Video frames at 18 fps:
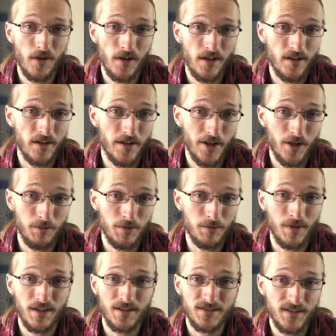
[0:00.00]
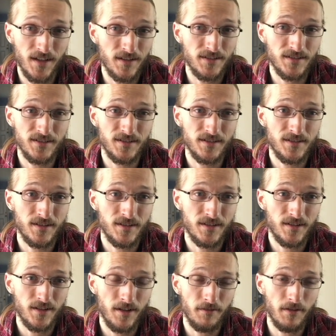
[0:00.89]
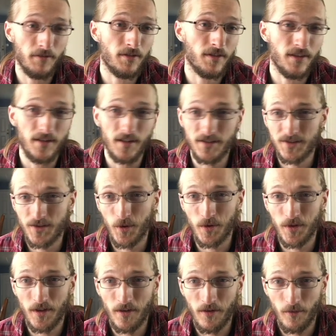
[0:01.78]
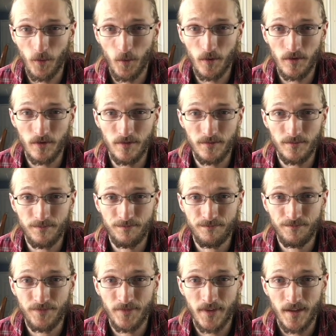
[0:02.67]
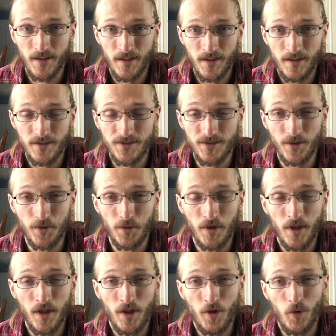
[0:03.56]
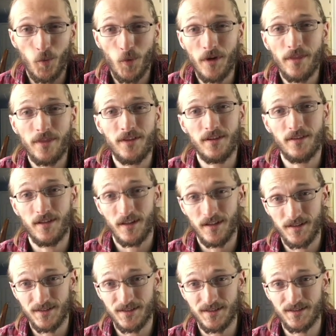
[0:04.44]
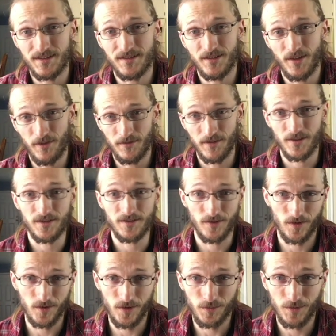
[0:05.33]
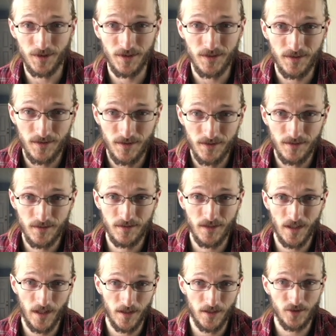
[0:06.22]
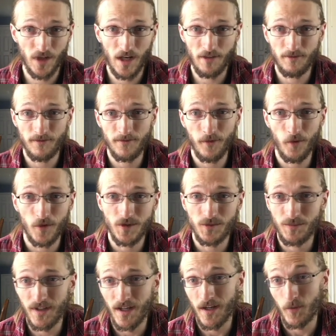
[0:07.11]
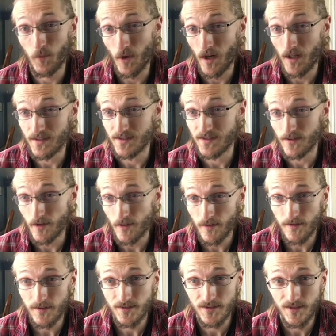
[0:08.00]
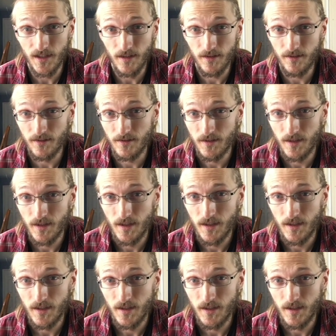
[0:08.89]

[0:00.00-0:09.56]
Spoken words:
created to help me make sense of everything that's going on in the world. So, one thing that is of concern to me, and a driving force behind why I started this channel,